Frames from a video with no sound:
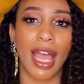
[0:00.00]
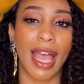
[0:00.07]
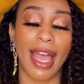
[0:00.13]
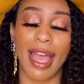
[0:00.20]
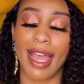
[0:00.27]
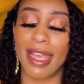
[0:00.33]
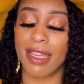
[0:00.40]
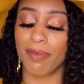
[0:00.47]

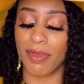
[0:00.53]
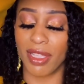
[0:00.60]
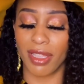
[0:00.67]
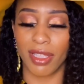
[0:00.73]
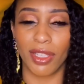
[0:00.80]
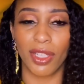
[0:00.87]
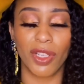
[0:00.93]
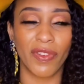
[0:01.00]
I am in
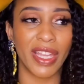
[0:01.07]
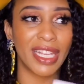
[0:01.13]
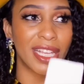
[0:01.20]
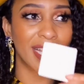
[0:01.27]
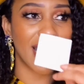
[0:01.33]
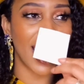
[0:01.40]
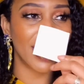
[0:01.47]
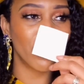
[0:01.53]
love. And it
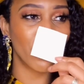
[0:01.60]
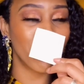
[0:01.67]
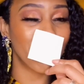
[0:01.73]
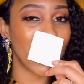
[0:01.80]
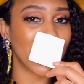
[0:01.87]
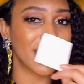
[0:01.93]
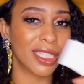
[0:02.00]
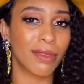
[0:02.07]
kind of
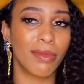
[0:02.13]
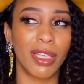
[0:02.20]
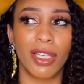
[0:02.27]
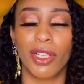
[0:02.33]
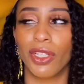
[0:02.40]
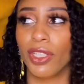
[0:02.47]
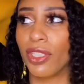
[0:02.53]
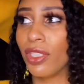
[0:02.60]
reminds me
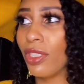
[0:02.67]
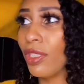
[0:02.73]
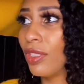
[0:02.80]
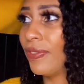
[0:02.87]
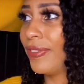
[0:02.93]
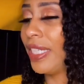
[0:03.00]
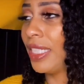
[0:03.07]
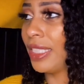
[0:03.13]
of,
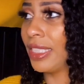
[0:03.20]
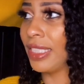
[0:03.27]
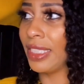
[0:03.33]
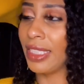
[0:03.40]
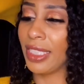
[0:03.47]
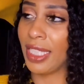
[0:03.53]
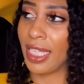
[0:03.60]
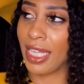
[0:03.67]

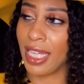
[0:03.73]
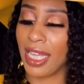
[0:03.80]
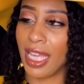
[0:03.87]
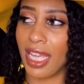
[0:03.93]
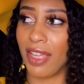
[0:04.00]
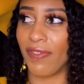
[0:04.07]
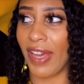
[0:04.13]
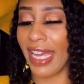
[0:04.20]

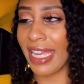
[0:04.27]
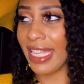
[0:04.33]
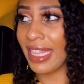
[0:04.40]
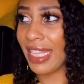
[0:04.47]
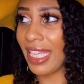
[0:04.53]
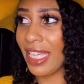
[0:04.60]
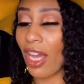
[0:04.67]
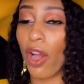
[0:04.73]
if I can
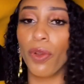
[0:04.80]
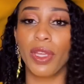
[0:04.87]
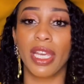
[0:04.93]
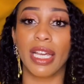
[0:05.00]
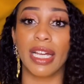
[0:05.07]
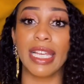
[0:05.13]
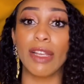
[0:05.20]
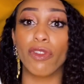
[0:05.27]
think, oh
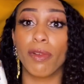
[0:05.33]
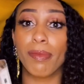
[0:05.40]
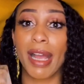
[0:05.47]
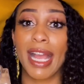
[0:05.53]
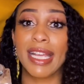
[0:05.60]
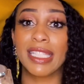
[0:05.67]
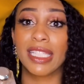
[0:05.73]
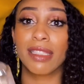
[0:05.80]
yeah, it
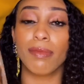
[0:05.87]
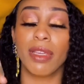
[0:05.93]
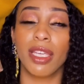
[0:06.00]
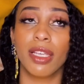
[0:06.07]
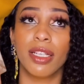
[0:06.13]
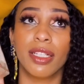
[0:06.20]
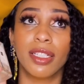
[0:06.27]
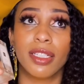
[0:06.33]
reminds me
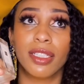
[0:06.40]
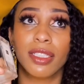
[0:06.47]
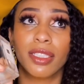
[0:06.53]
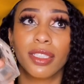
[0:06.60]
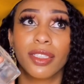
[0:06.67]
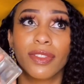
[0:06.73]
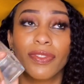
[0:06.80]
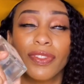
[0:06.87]

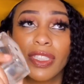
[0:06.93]
of,